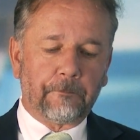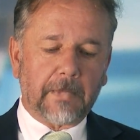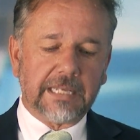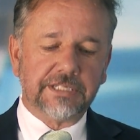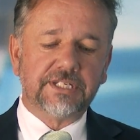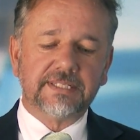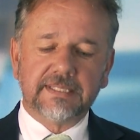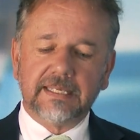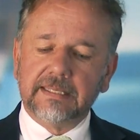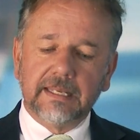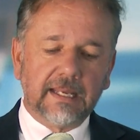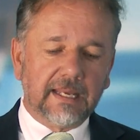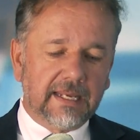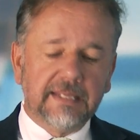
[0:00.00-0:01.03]
And she said,
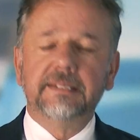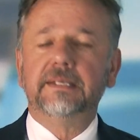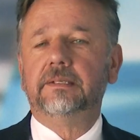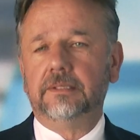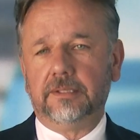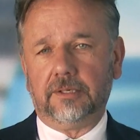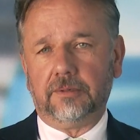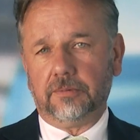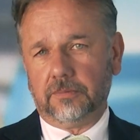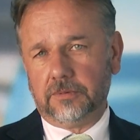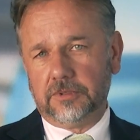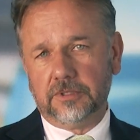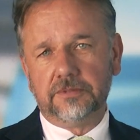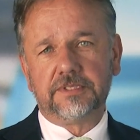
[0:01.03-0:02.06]
he didn't though.
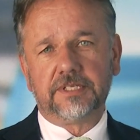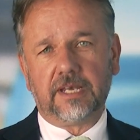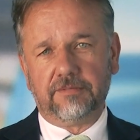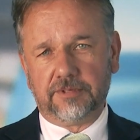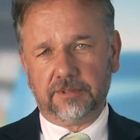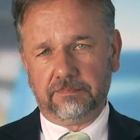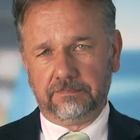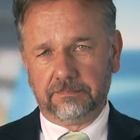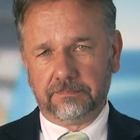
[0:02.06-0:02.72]
You saved him.